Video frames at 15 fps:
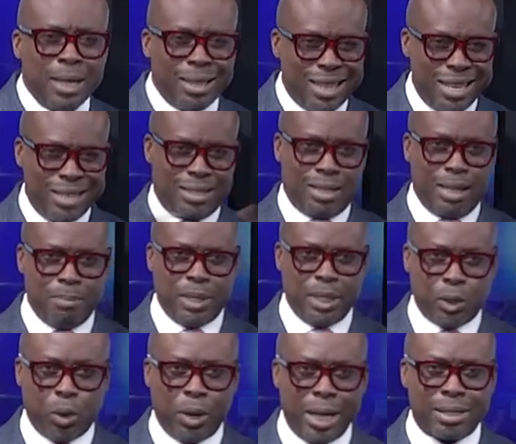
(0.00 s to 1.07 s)
There's some
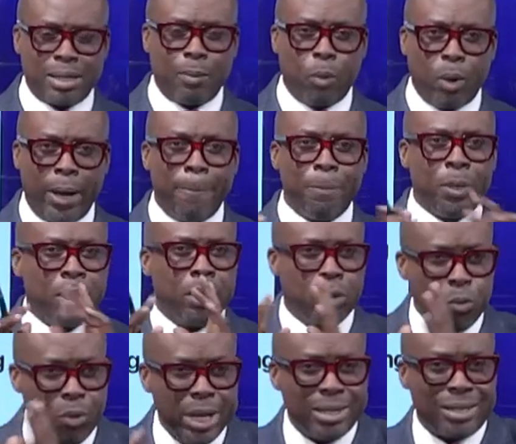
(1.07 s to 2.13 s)
disconnect somewhere.
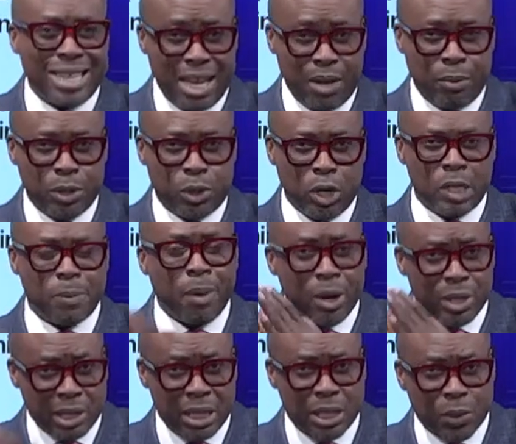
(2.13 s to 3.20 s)
We side with Joyce
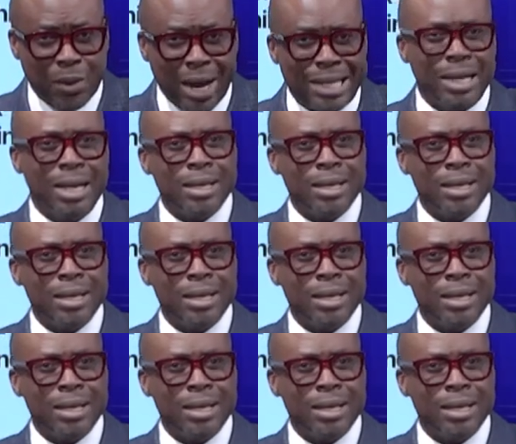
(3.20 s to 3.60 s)
Bawah. She's right.